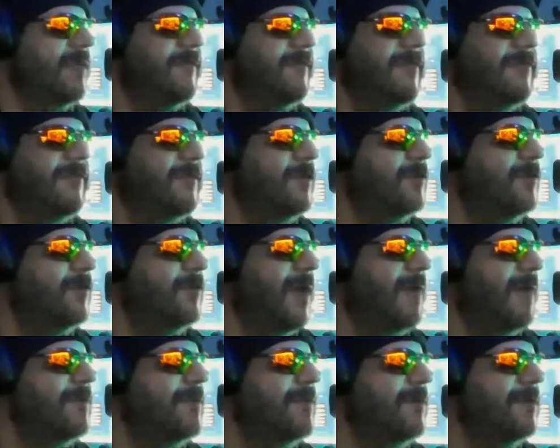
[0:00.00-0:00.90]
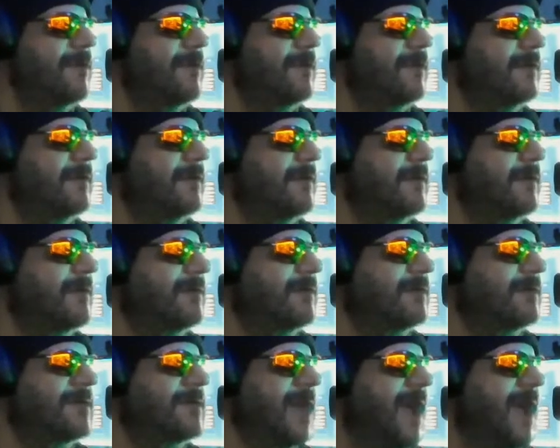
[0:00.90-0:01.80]
of life, if you have the
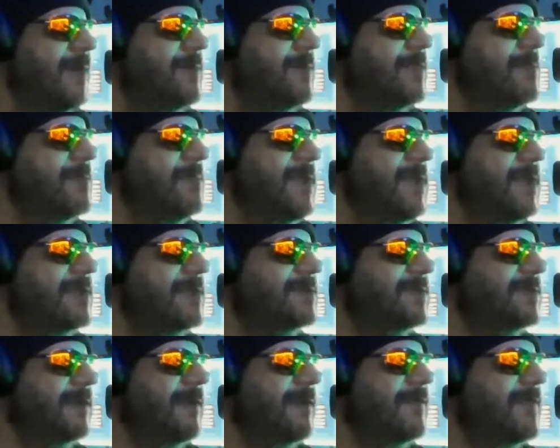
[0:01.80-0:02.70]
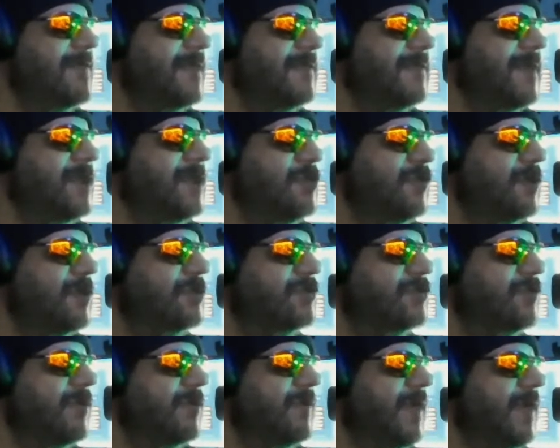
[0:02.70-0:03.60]
time and the means and everything that you can
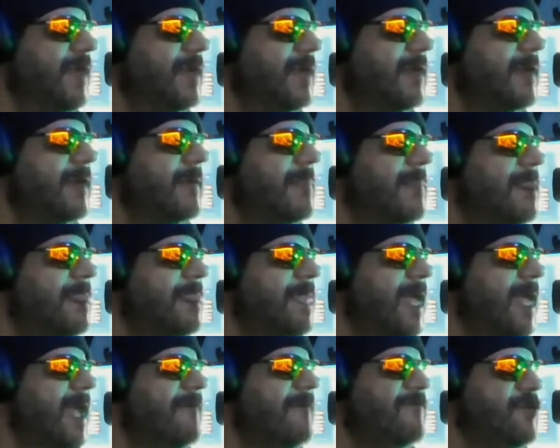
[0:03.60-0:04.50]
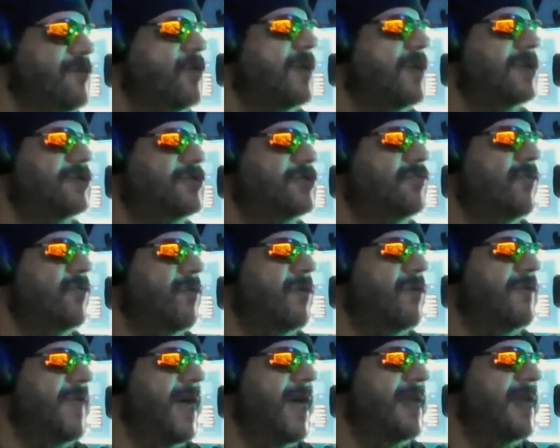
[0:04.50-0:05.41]
do all that. If you could do
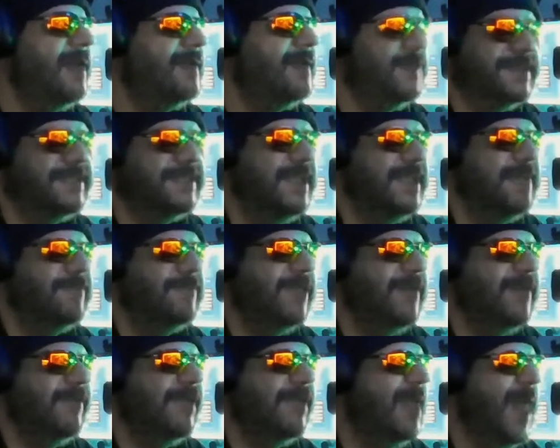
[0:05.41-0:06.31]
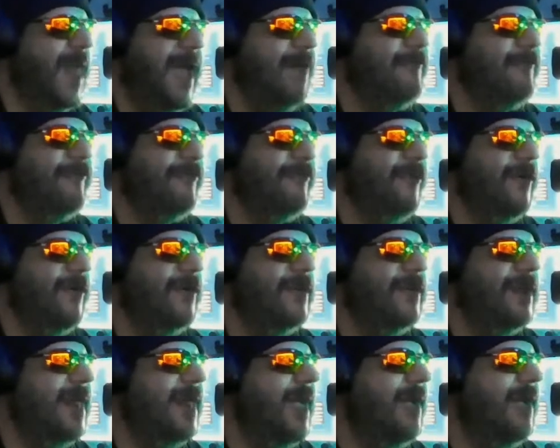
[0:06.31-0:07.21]
all that on the same level and have
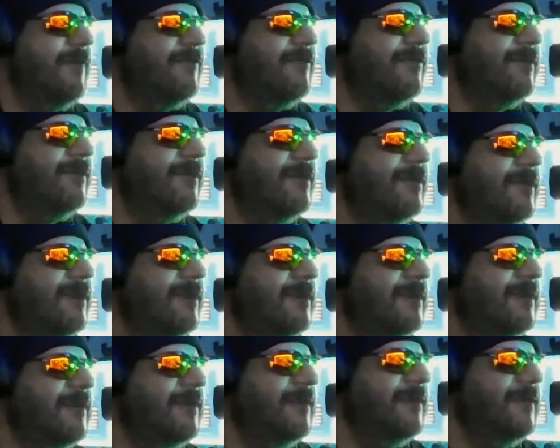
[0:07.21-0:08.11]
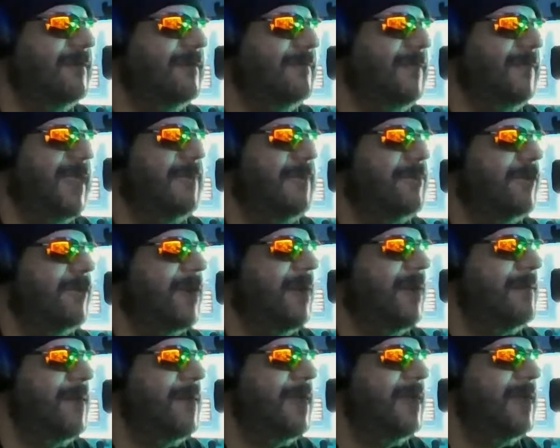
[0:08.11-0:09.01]
fun and have people
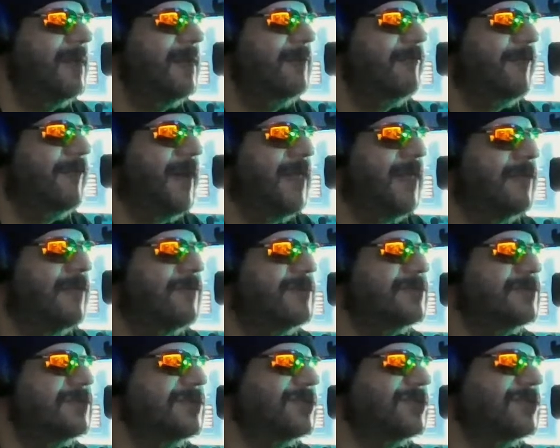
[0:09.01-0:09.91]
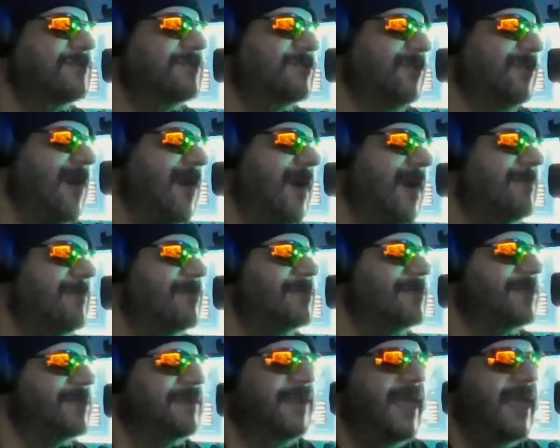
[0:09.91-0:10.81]
come in and followers and
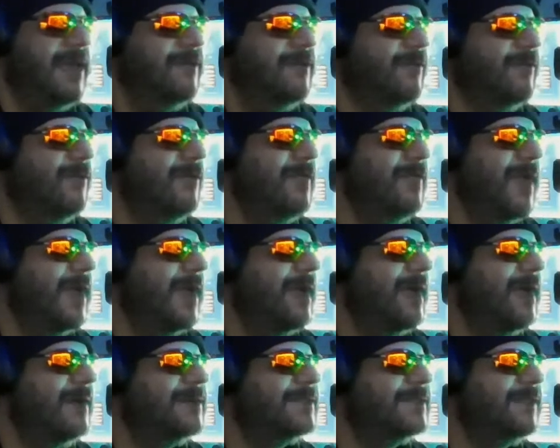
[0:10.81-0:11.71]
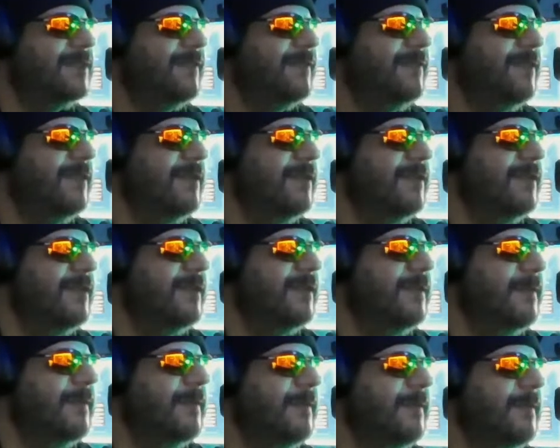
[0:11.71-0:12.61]
subscribers and all that kind of stuff,
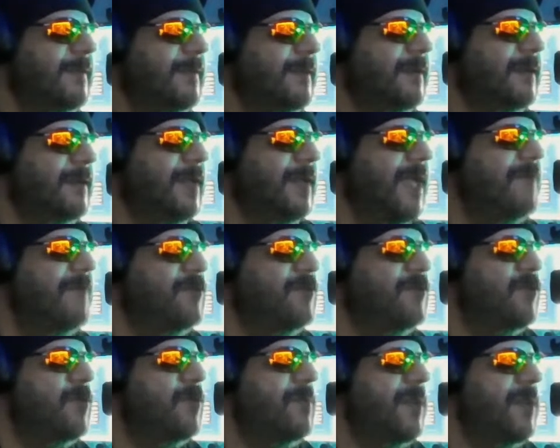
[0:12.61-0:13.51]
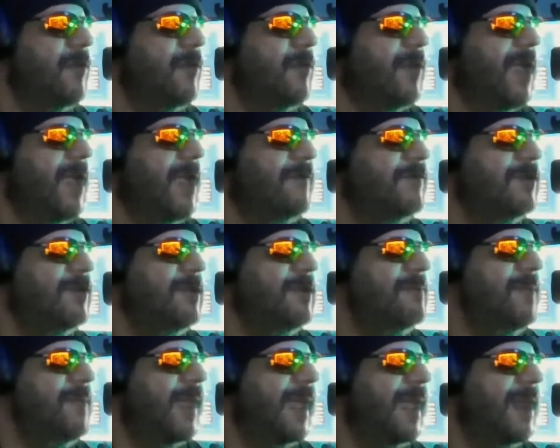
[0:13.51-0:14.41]
if you would be okay if you
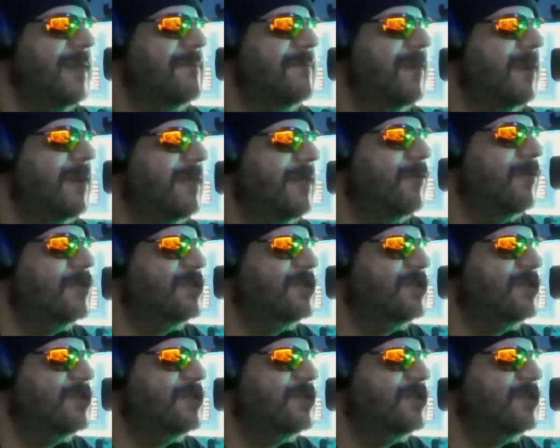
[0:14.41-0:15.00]
didn't make any money,